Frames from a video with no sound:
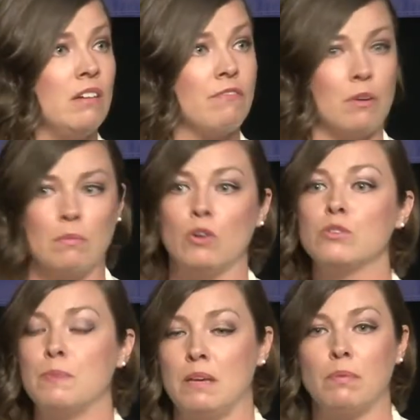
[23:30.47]
for
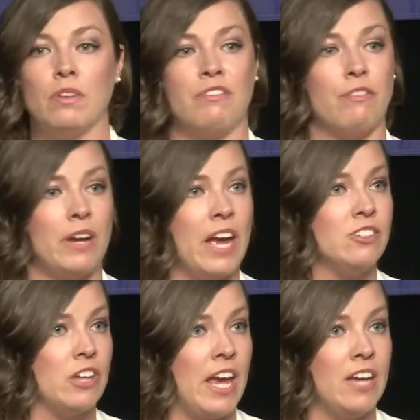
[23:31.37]
most people, a free
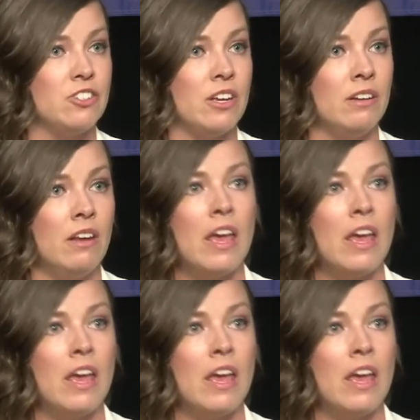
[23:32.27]
education,